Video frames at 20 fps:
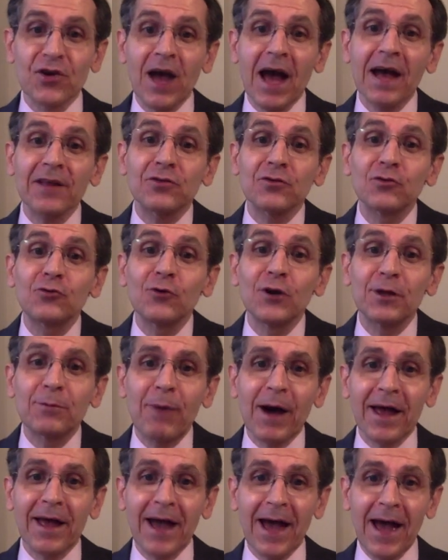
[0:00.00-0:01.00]
You had to do it
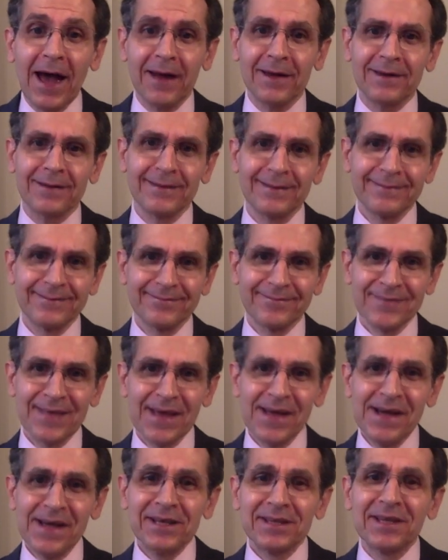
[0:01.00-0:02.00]
by hand.
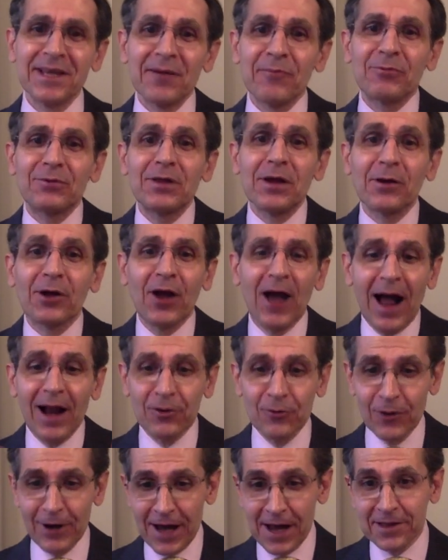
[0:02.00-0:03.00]
The, the
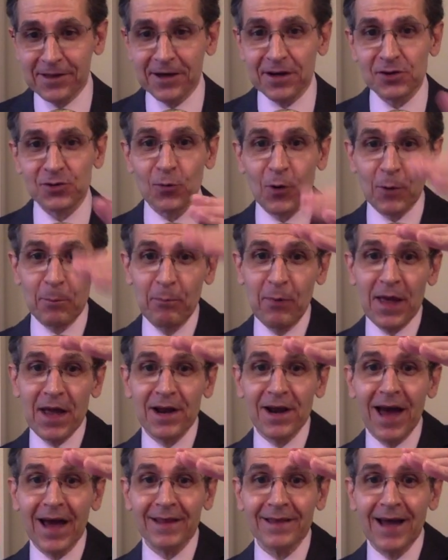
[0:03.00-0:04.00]
calculators were
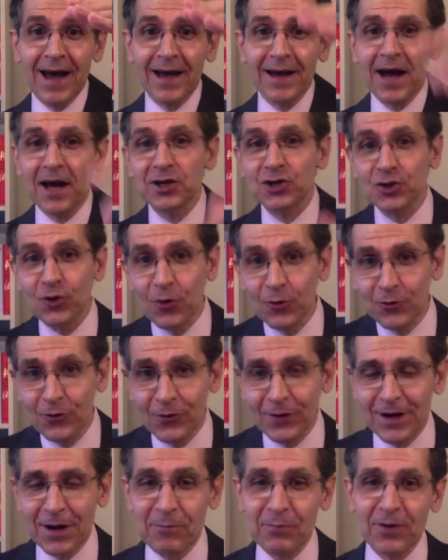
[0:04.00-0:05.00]
big like that. I showed
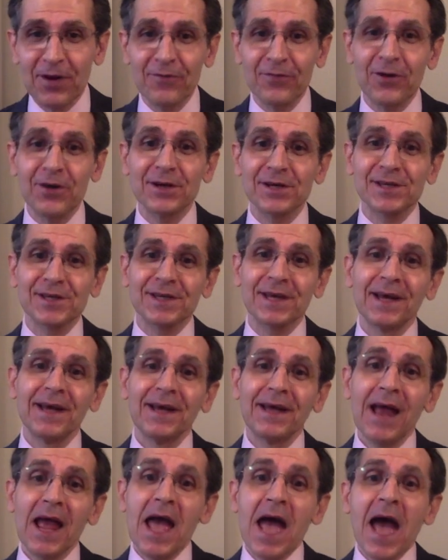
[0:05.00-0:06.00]
you in a previous,
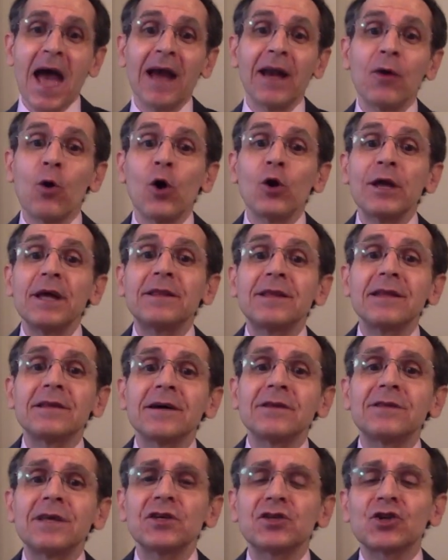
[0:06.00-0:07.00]
and only
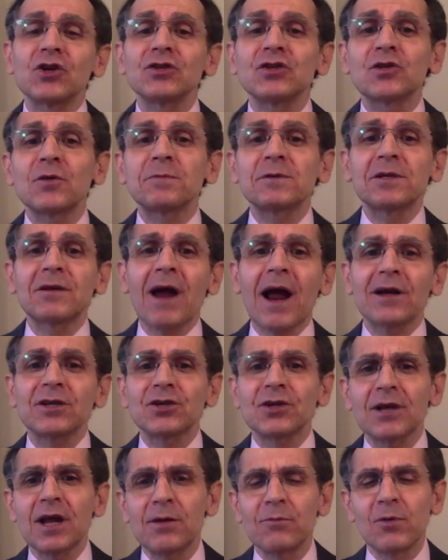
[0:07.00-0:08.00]
did addition,
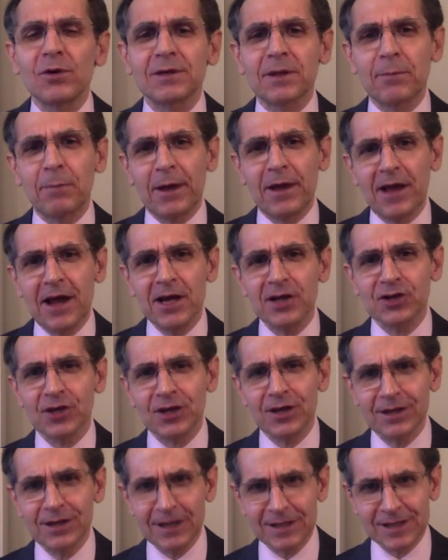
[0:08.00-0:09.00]
subtraction, and
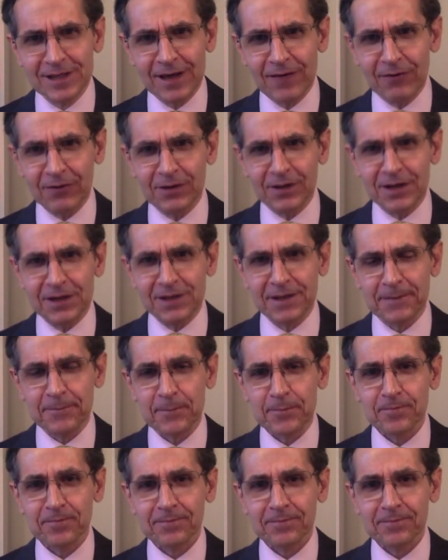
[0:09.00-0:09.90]
multiplication in the 70s.